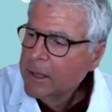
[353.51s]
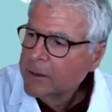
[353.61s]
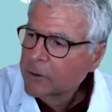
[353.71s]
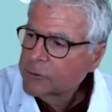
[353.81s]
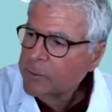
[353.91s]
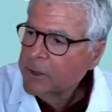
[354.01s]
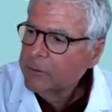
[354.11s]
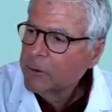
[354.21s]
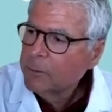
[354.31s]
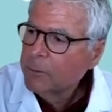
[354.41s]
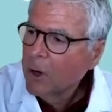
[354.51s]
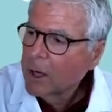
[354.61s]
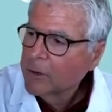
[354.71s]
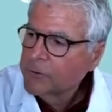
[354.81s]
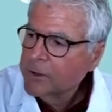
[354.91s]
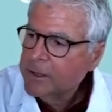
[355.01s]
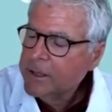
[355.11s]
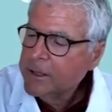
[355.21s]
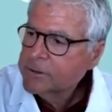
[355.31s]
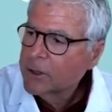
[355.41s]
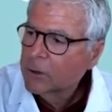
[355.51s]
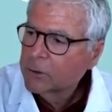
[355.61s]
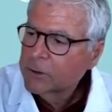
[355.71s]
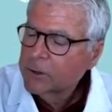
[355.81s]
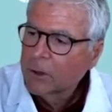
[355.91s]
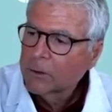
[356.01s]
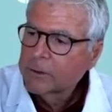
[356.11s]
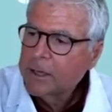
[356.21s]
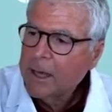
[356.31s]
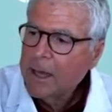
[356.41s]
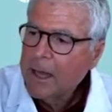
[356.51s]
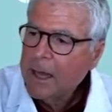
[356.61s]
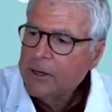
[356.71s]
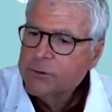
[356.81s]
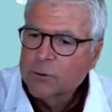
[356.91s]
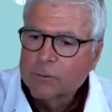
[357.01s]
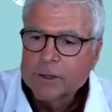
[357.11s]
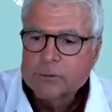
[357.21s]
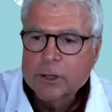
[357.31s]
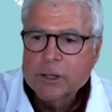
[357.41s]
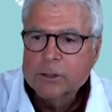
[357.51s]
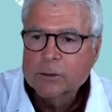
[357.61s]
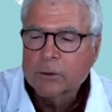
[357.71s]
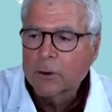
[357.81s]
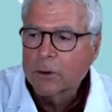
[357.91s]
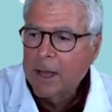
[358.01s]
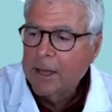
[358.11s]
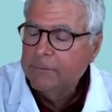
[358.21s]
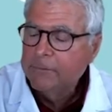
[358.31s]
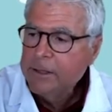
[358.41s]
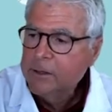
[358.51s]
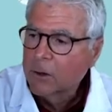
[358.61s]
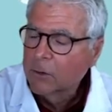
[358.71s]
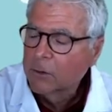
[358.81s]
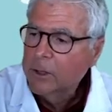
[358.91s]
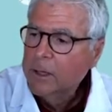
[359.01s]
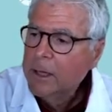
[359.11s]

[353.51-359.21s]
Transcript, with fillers: There's a bit of a pause in this node called the atrioventricular or AV node,